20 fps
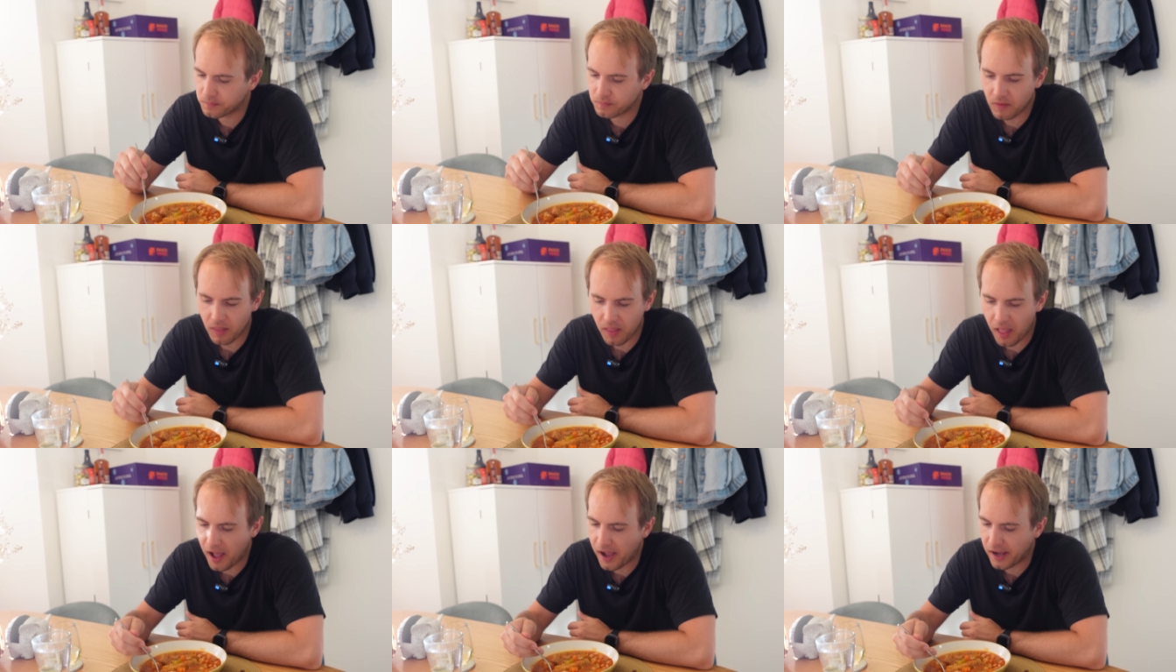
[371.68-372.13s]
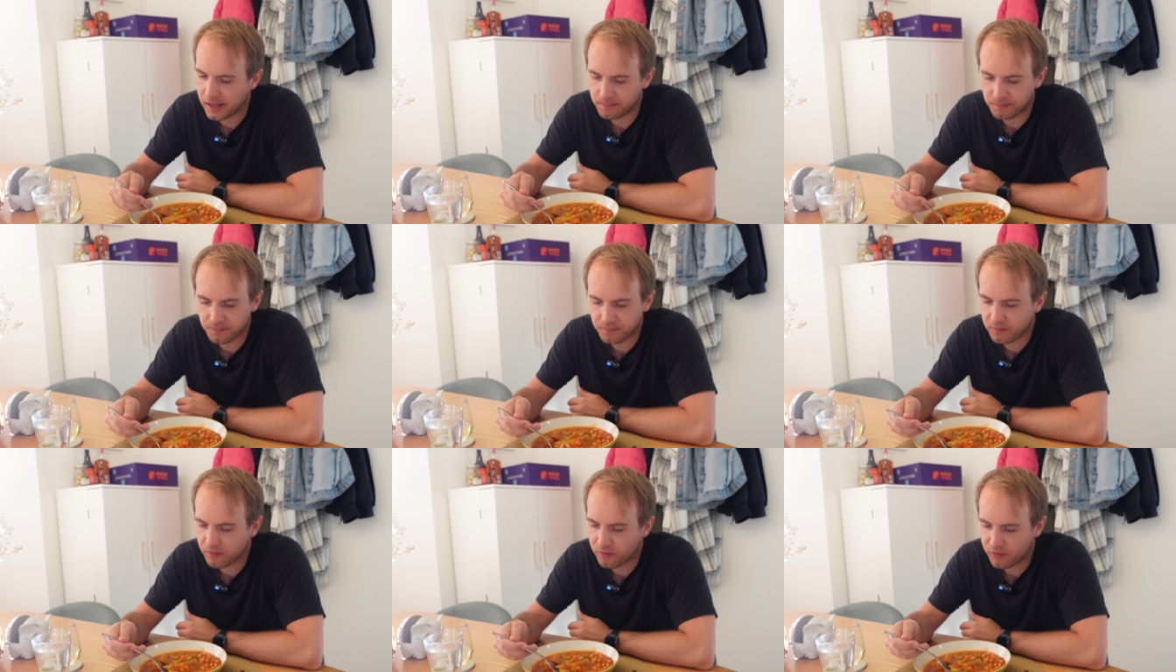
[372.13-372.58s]

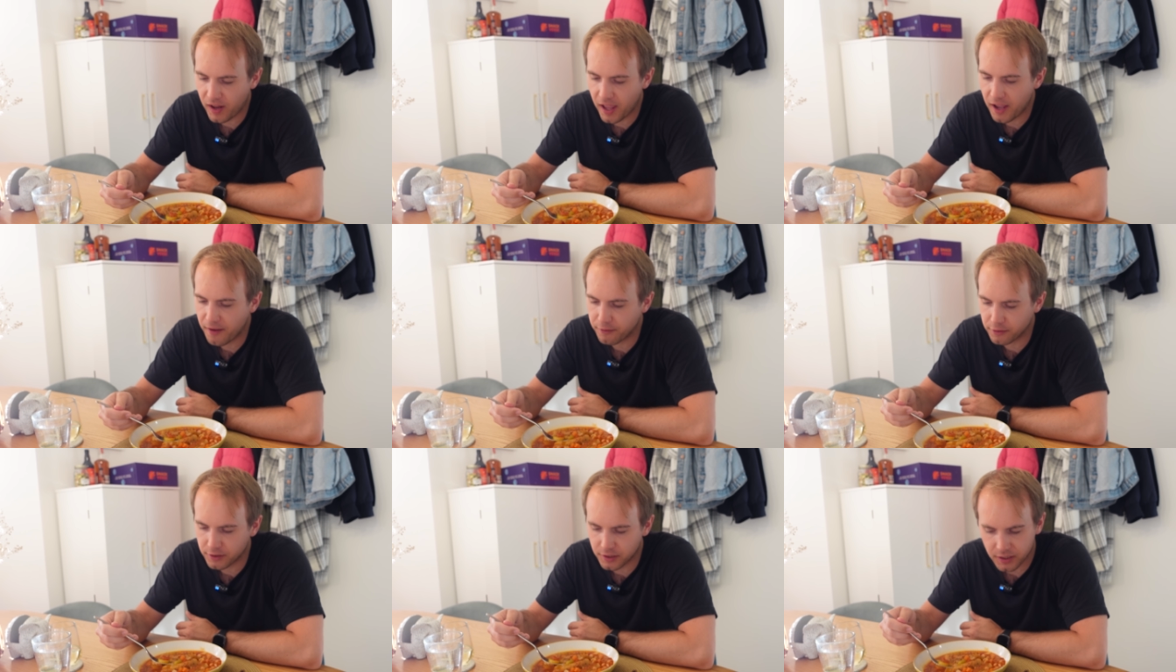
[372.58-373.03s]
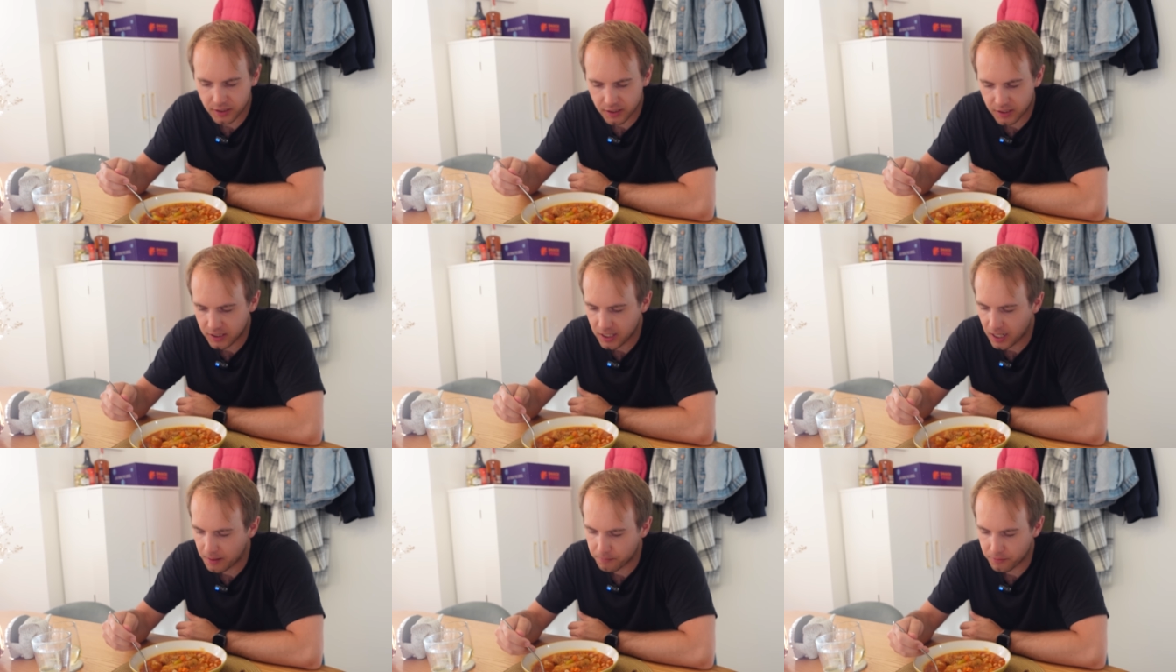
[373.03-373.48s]
That flavor is
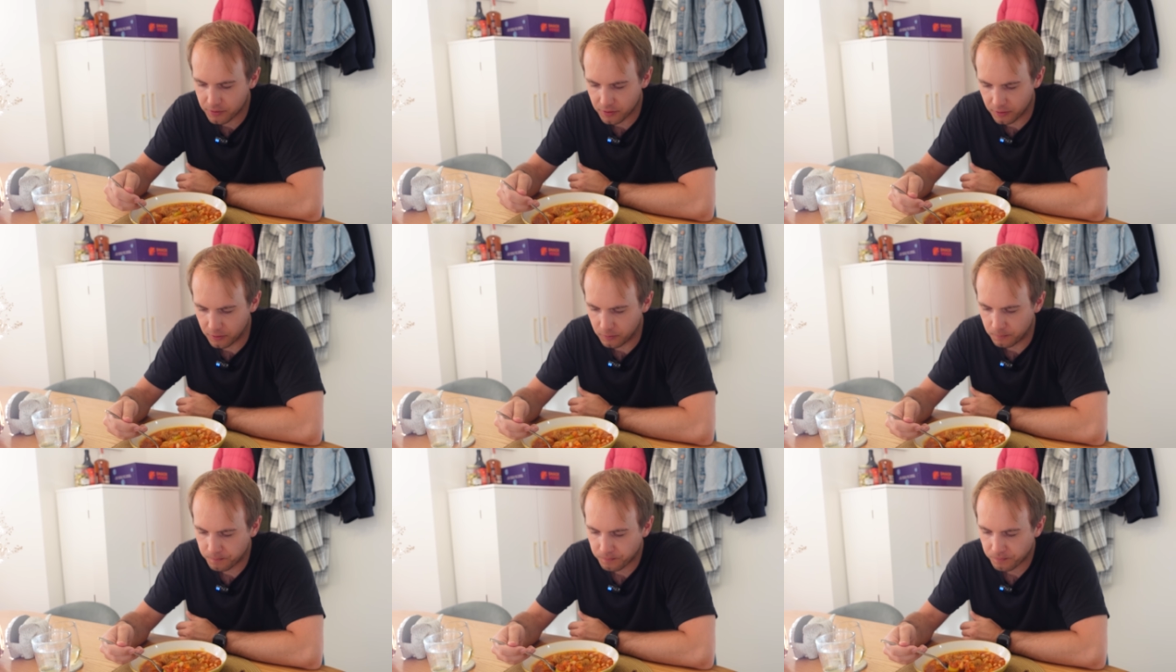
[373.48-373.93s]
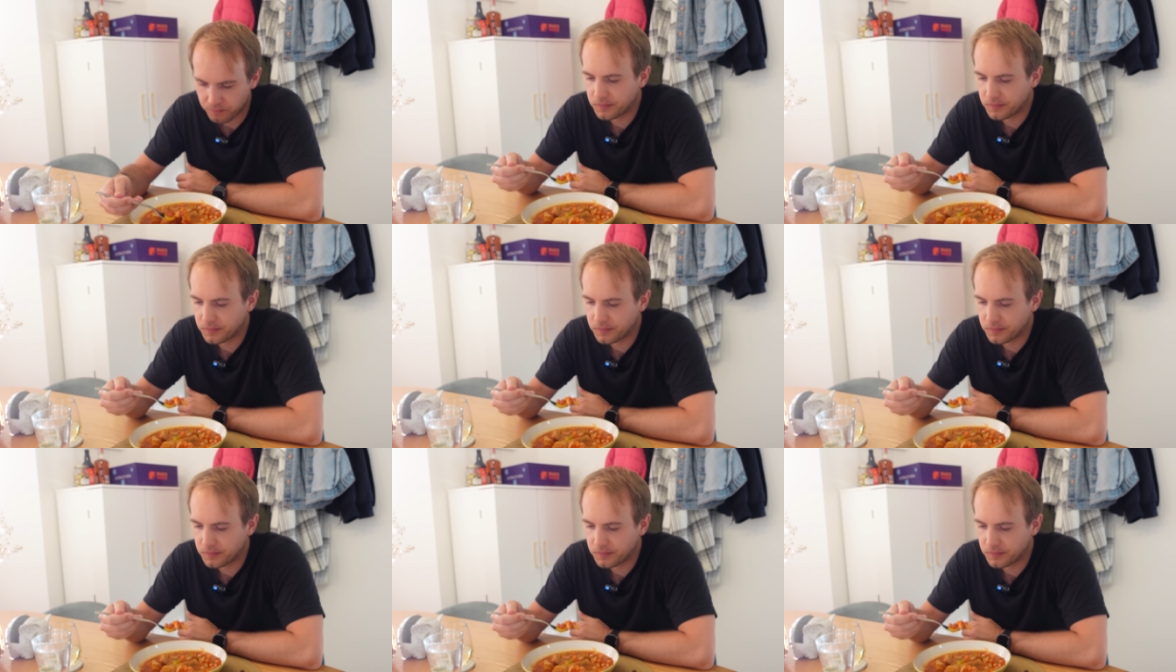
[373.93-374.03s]
exceptional.